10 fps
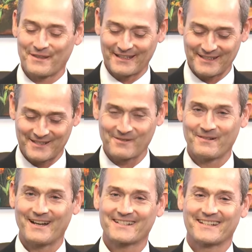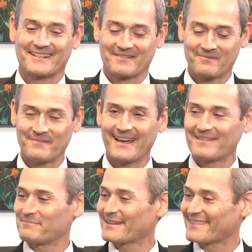Thank you so much. And man,
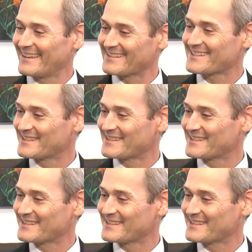big thanks